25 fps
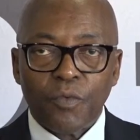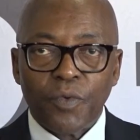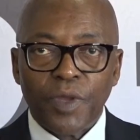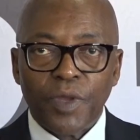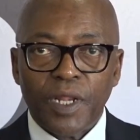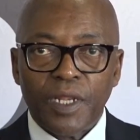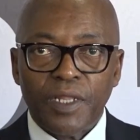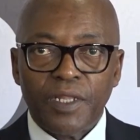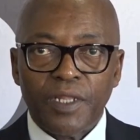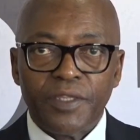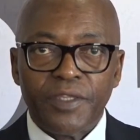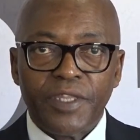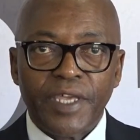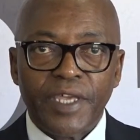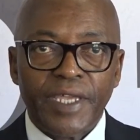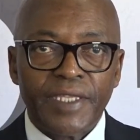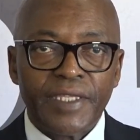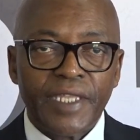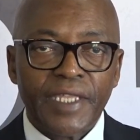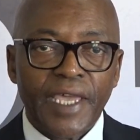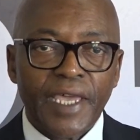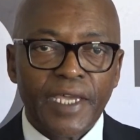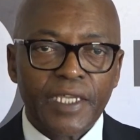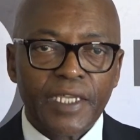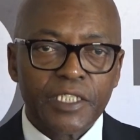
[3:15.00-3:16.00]
will
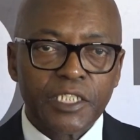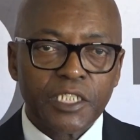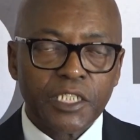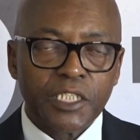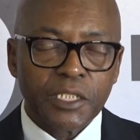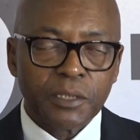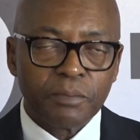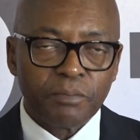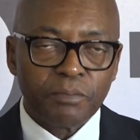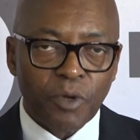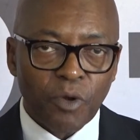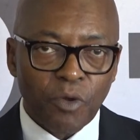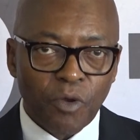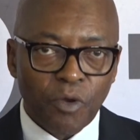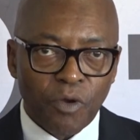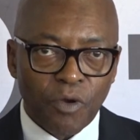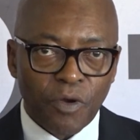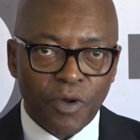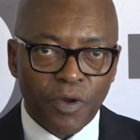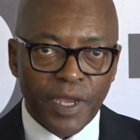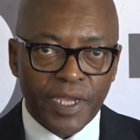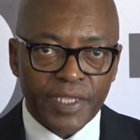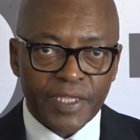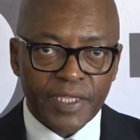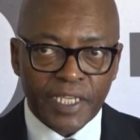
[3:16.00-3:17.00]
then
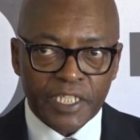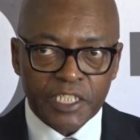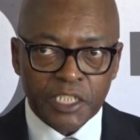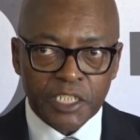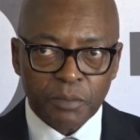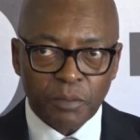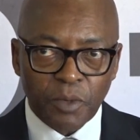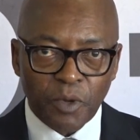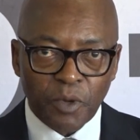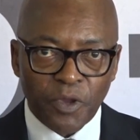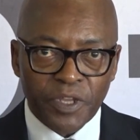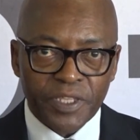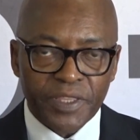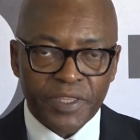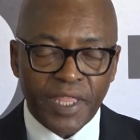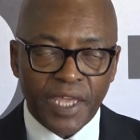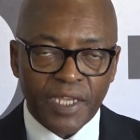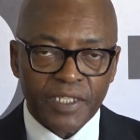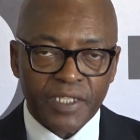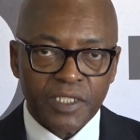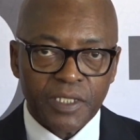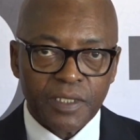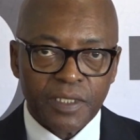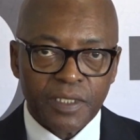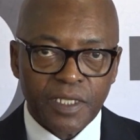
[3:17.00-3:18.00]
explore and exploit
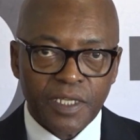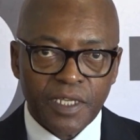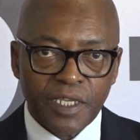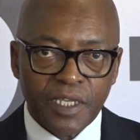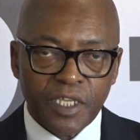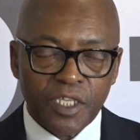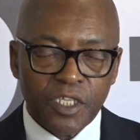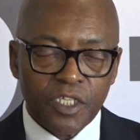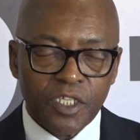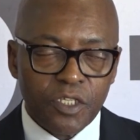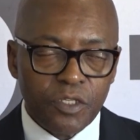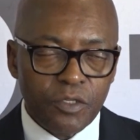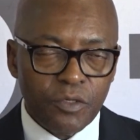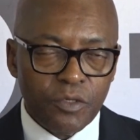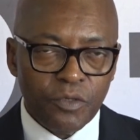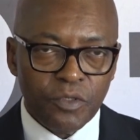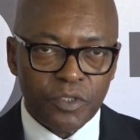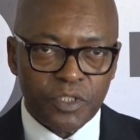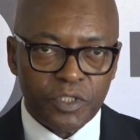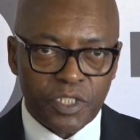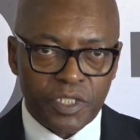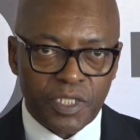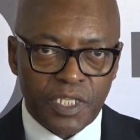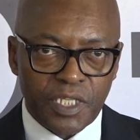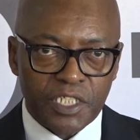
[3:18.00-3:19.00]
that
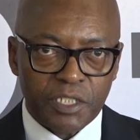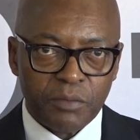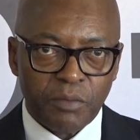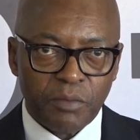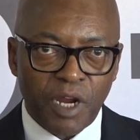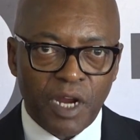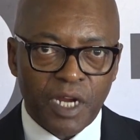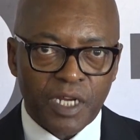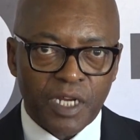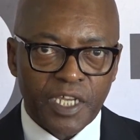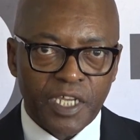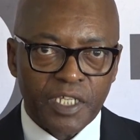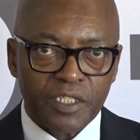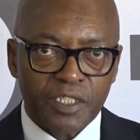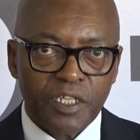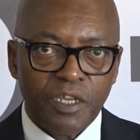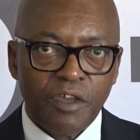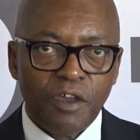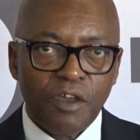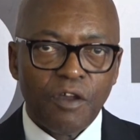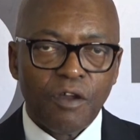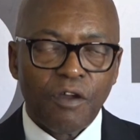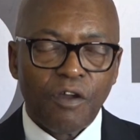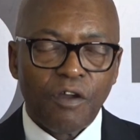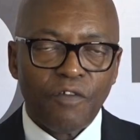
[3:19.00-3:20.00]
huge niche
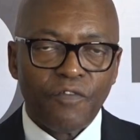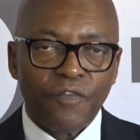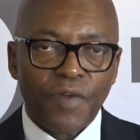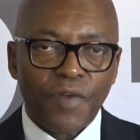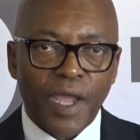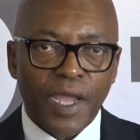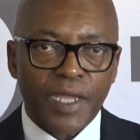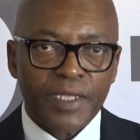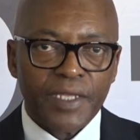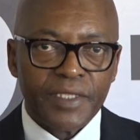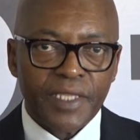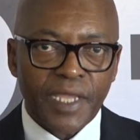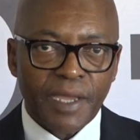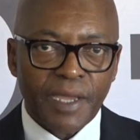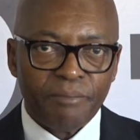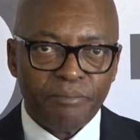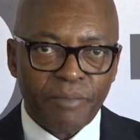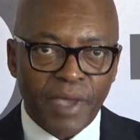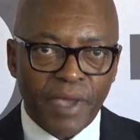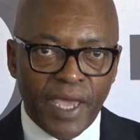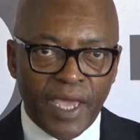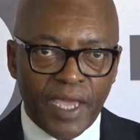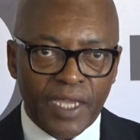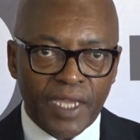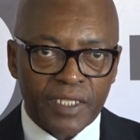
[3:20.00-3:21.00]
market of
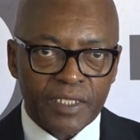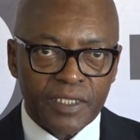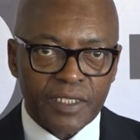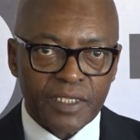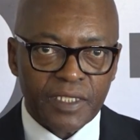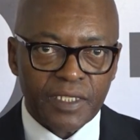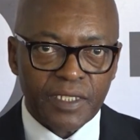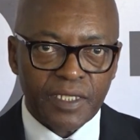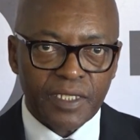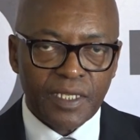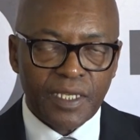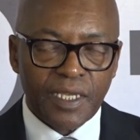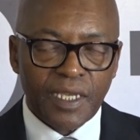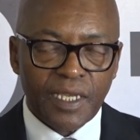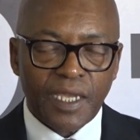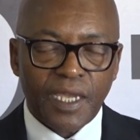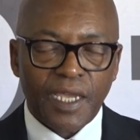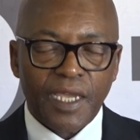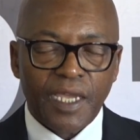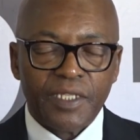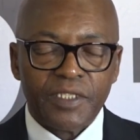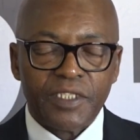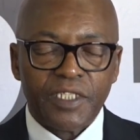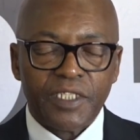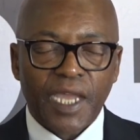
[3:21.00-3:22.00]
underbanked
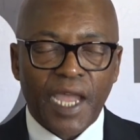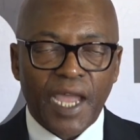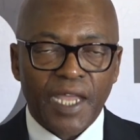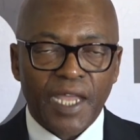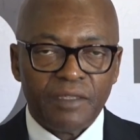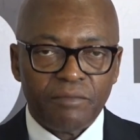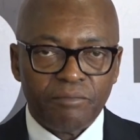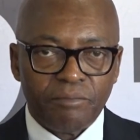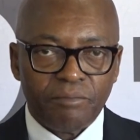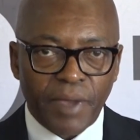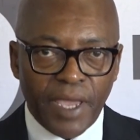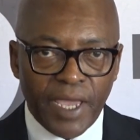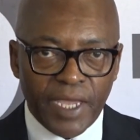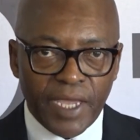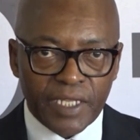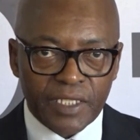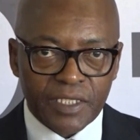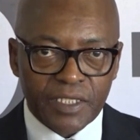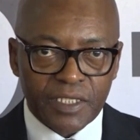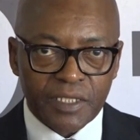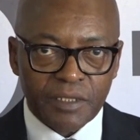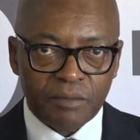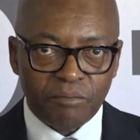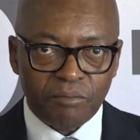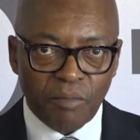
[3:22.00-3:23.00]
and
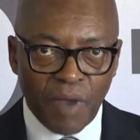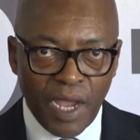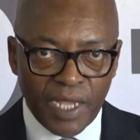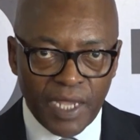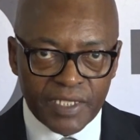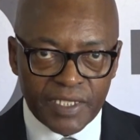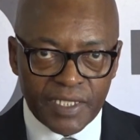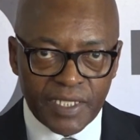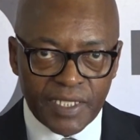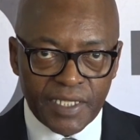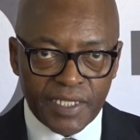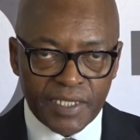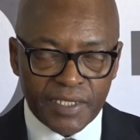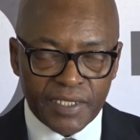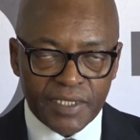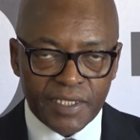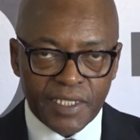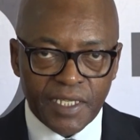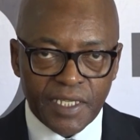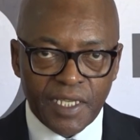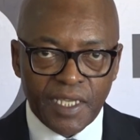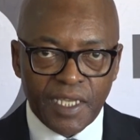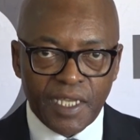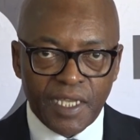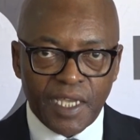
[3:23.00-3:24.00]
unbanked
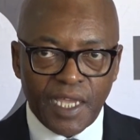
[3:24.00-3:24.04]
masses.